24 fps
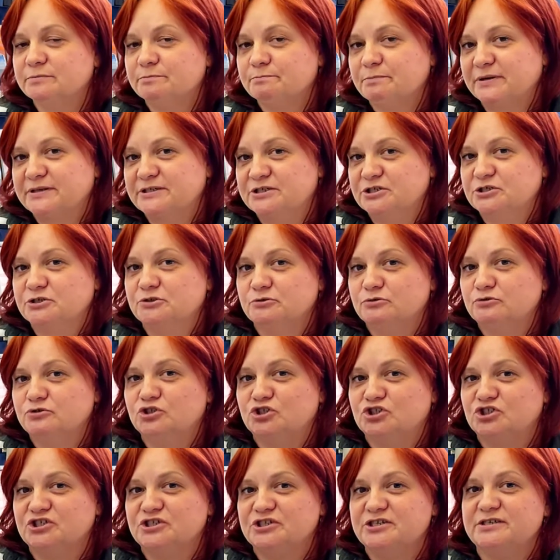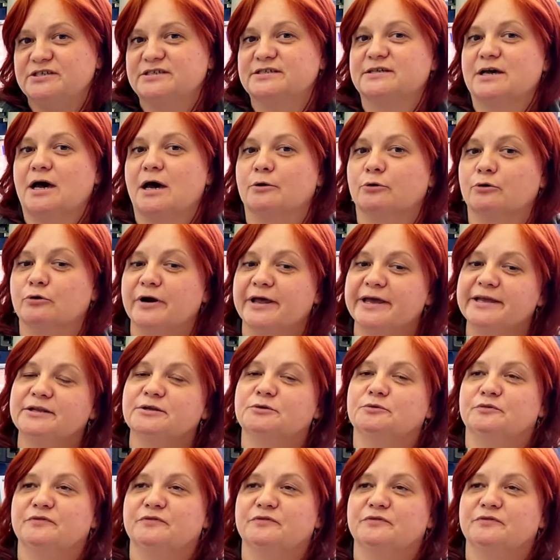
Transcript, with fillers: particular genes are related